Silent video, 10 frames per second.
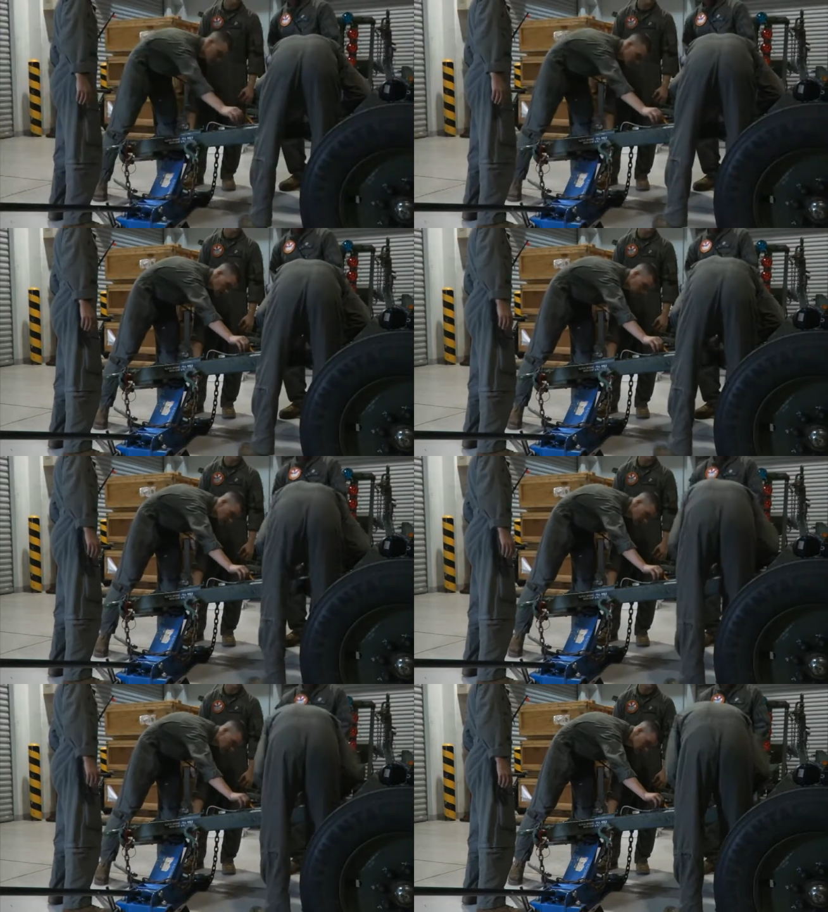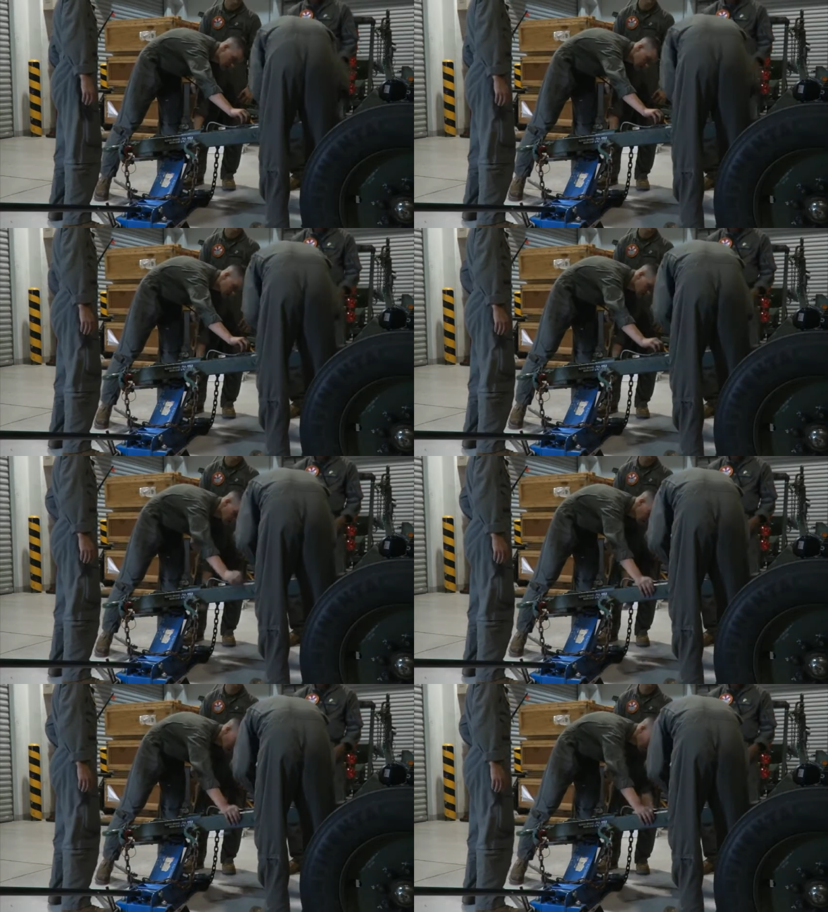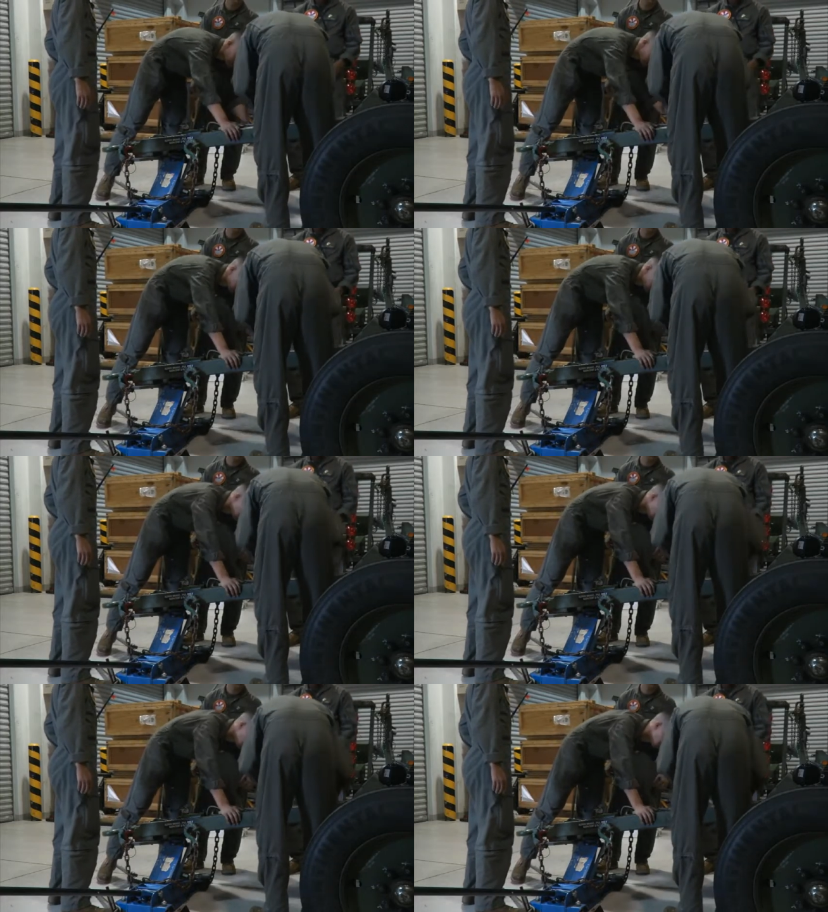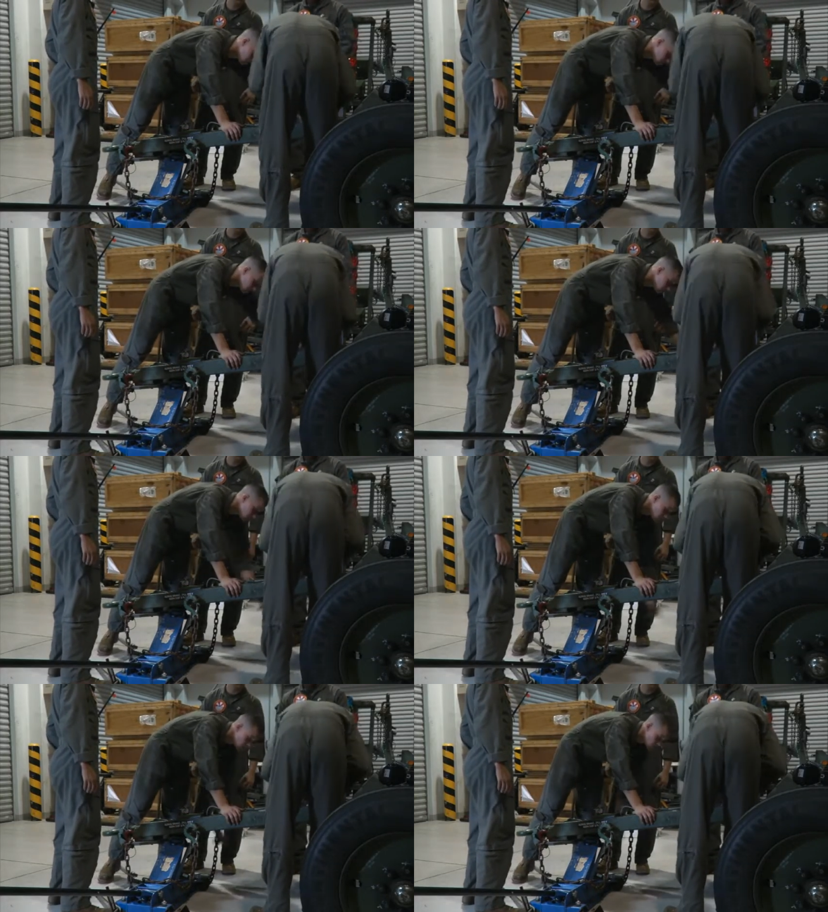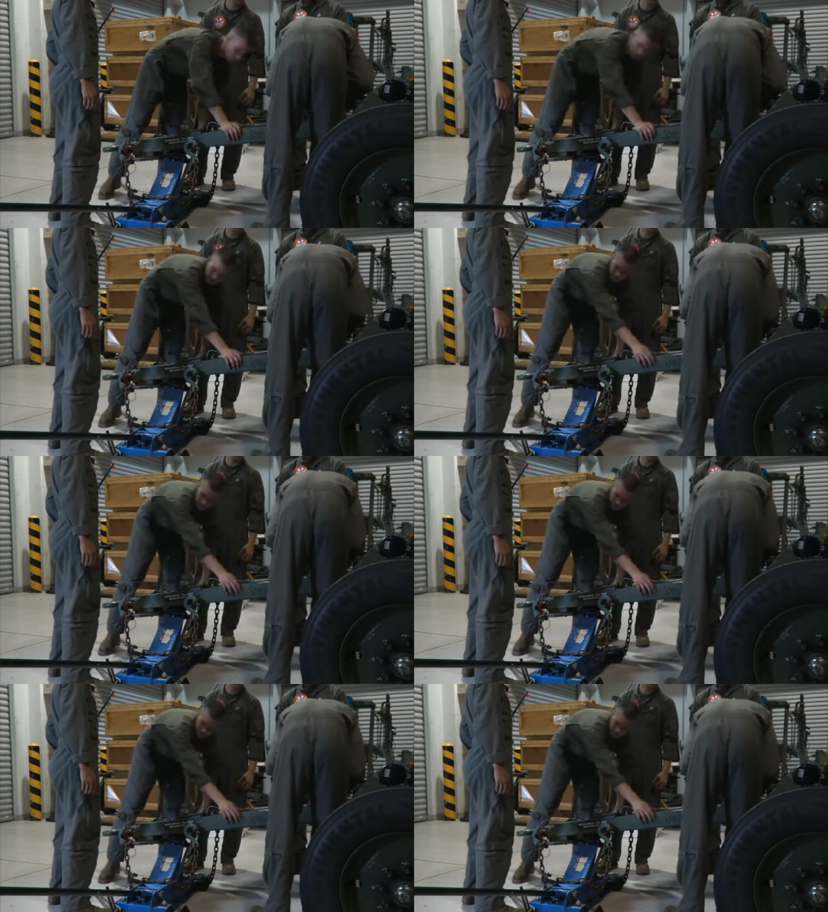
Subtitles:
No face is visible, so there are no lips to read.